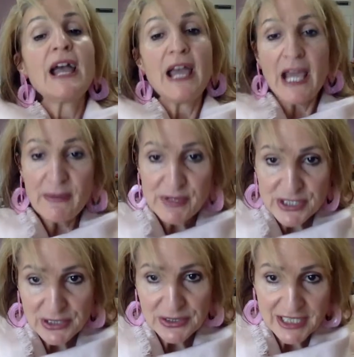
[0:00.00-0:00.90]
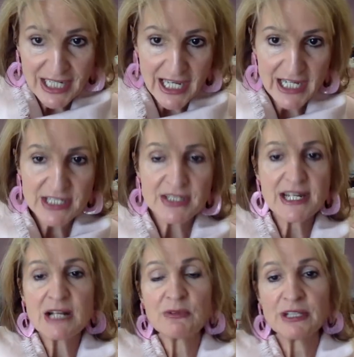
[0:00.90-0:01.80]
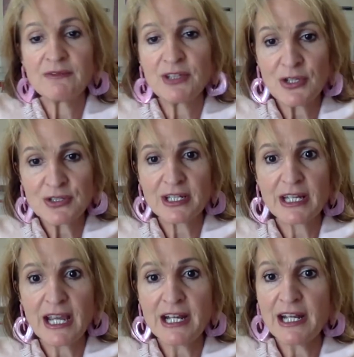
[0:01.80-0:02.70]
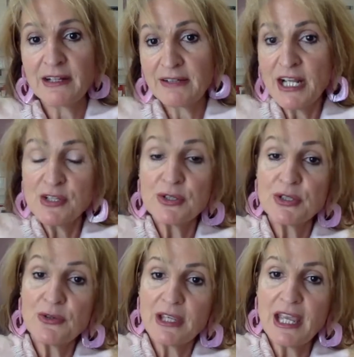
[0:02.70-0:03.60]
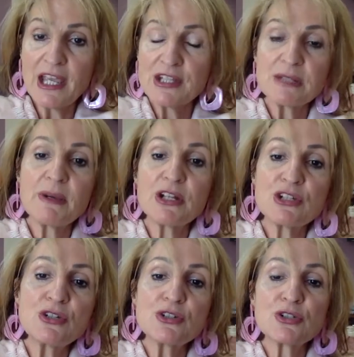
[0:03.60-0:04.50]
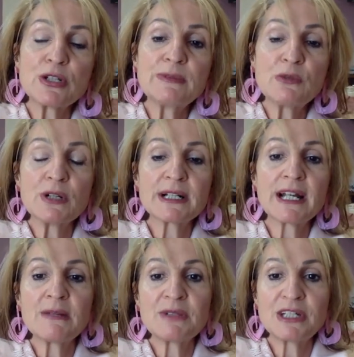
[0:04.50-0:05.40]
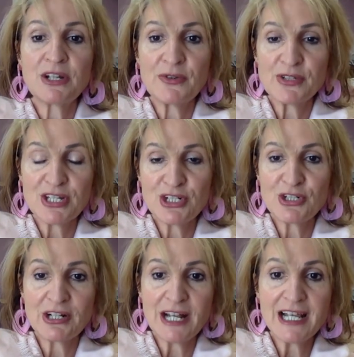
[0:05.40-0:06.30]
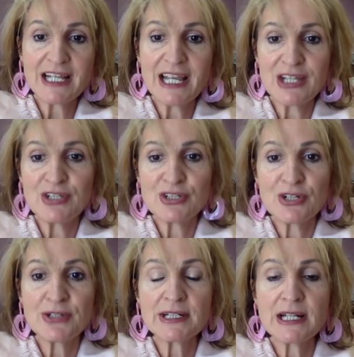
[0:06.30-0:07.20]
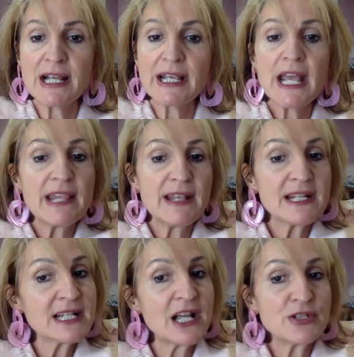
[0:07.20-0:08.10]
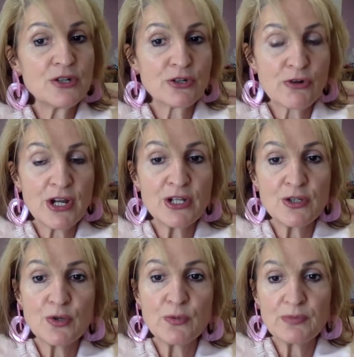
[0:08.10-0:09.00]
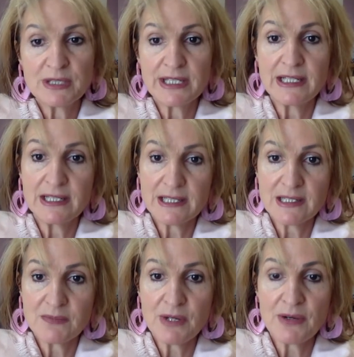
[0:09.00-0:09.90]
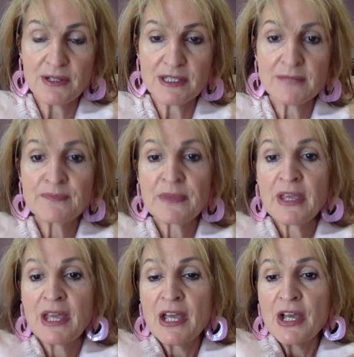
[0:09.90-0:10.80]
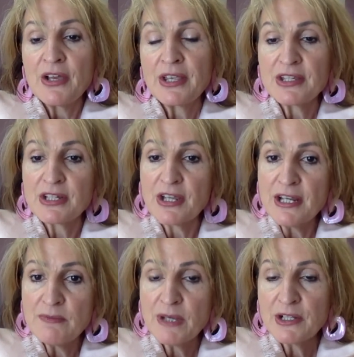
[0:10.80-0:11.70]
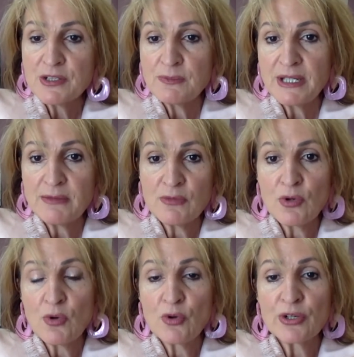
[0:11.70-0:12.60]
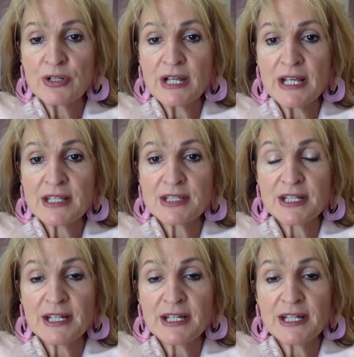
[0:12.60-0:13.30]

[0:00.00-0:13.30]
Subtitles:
absolutely hate it and will never use it again. And that's also okay. It's about you determining what kind of materials that you like and you don't like. That's how you're growing your particular experience. Okay, so going back to being more organized,